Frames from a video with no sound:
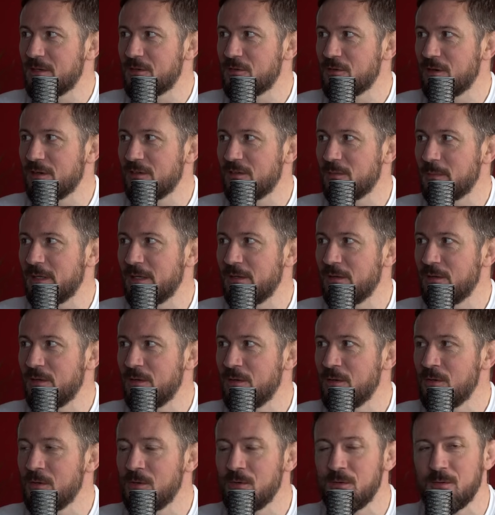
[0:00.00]
to try something
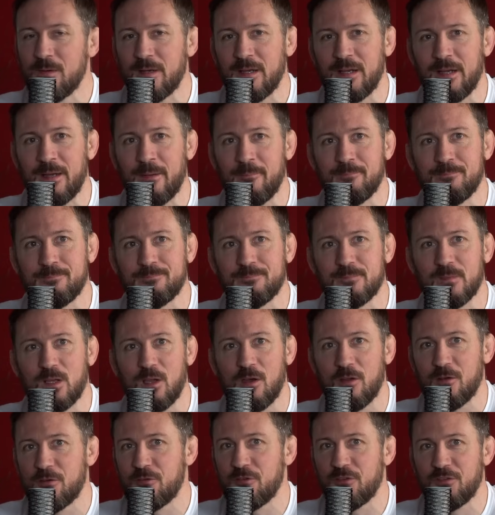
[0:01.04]
new.
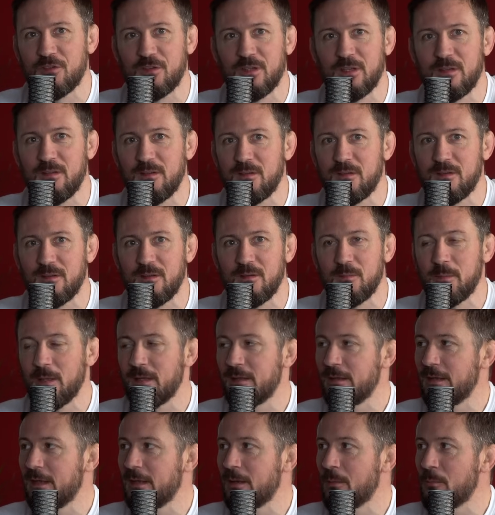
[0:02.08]
Conor just didn't seem to be
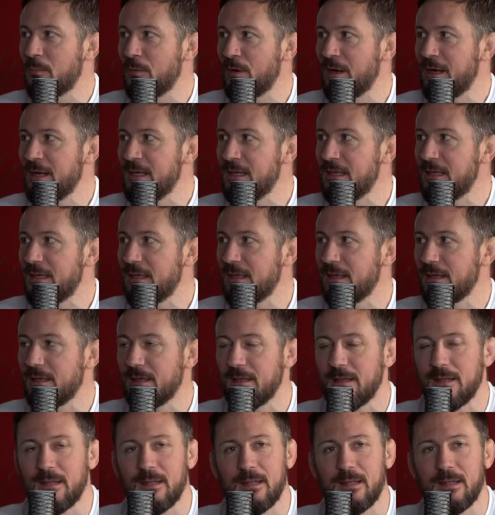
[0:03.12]
able to get a break.